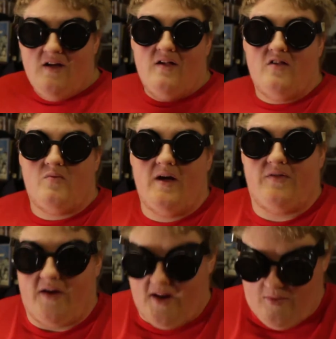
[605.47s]
That's what I
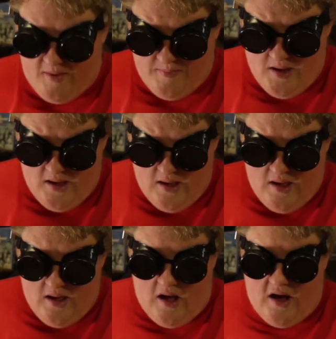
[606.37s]
think anyway.
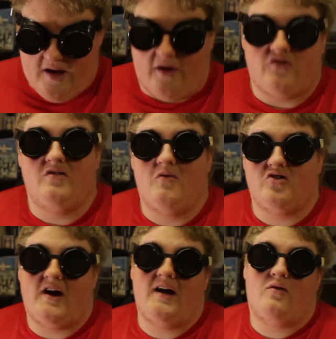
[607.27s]
Uh, I got two more
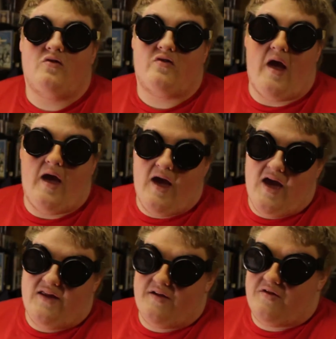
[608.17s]
titles,
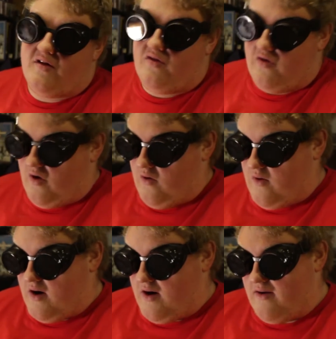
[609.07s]
and that's it. So,
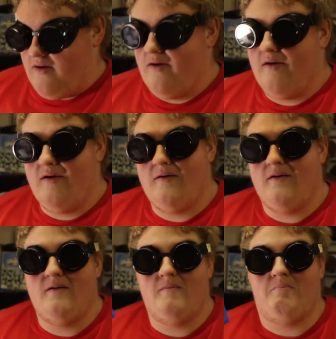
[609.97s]
uh,
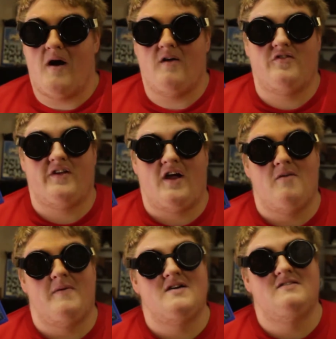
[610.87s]
Pirates of the
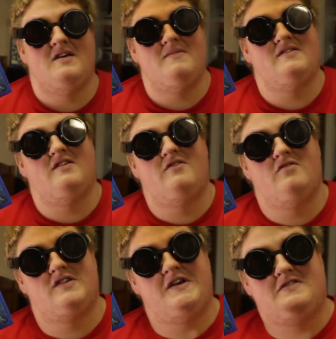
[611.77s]
Caribbean, Dead Men Tell No
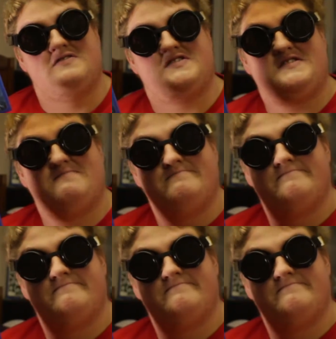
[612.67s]
Tales.